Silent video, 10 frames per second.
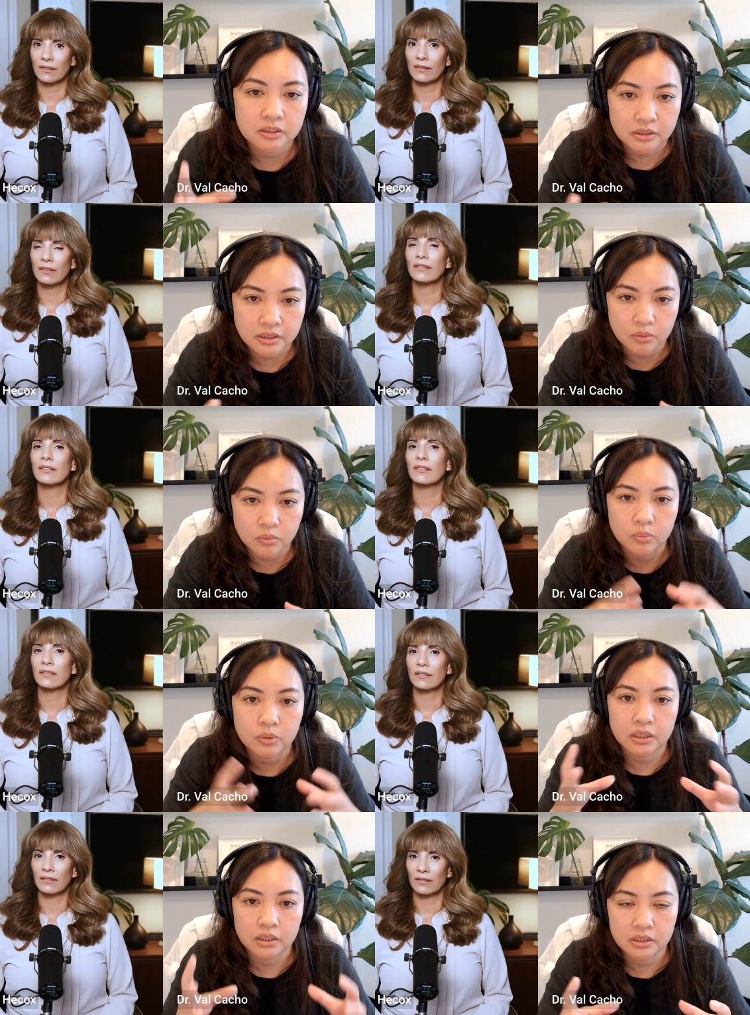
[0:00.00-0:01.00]
Speaker 1: a look at
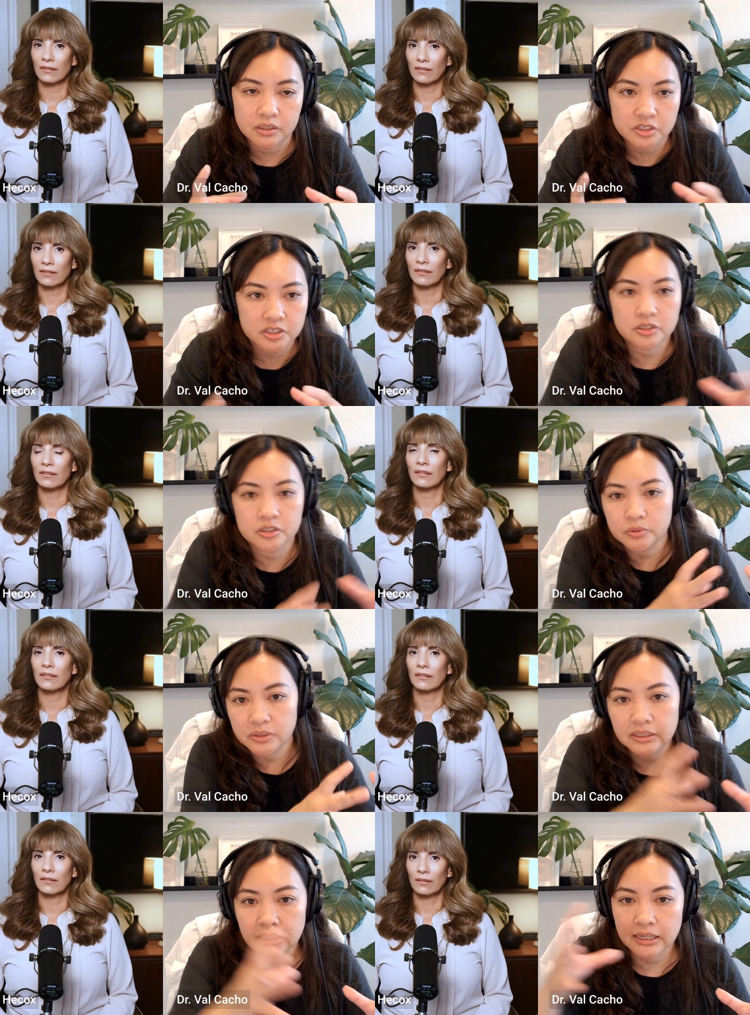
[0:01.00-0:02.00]
what she's
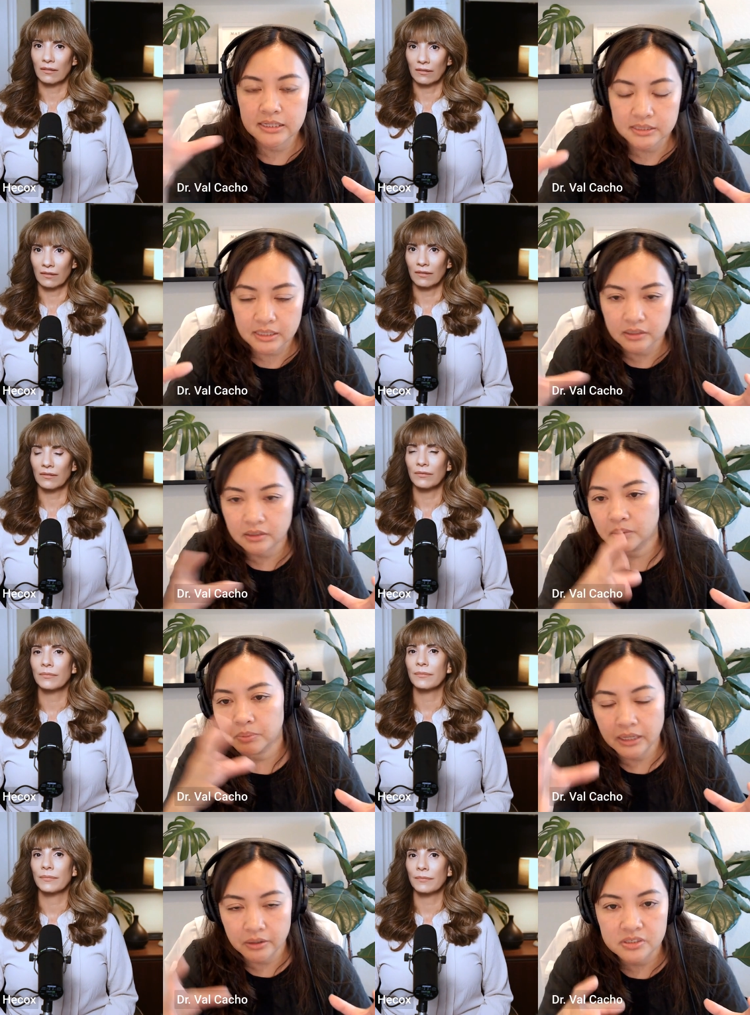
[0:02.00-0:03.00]
doing that last
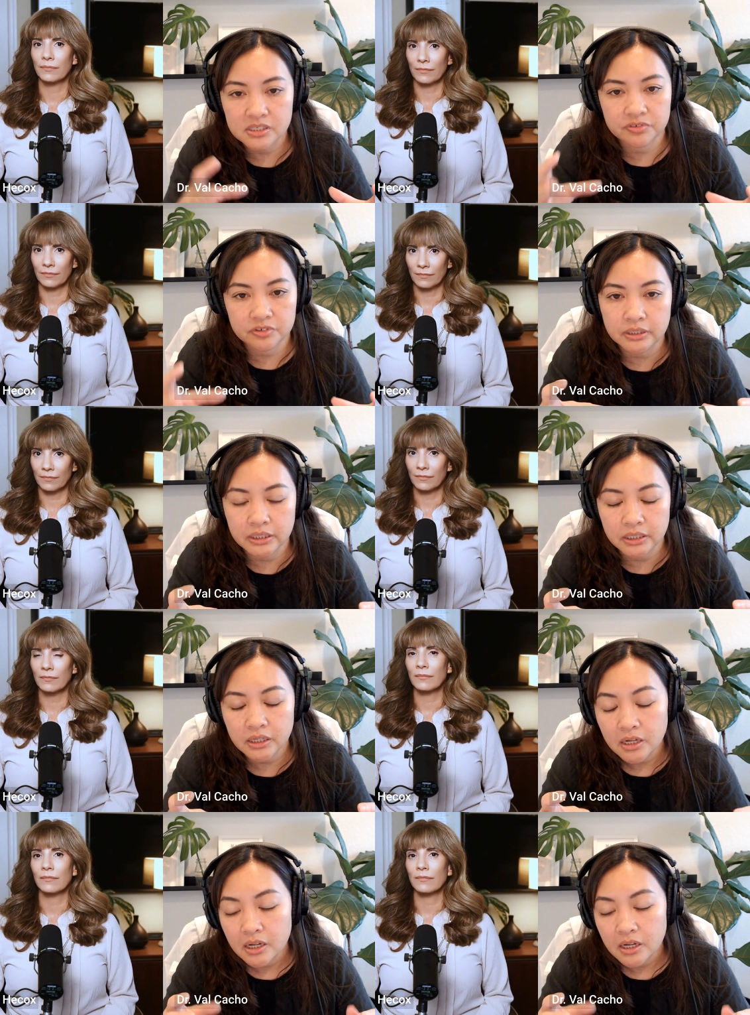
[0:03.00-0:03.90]
couple hours of her day.